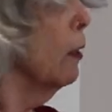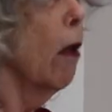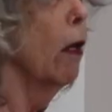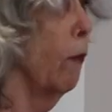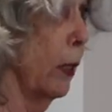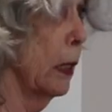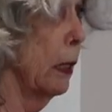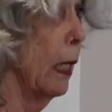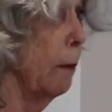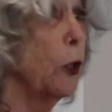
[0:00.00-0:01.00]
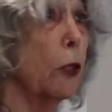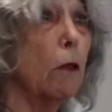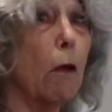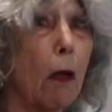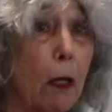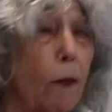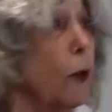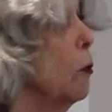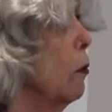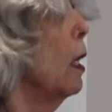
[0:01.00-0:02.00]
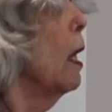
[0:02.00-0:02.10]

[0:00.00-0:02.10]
all of us. I'm sure all of you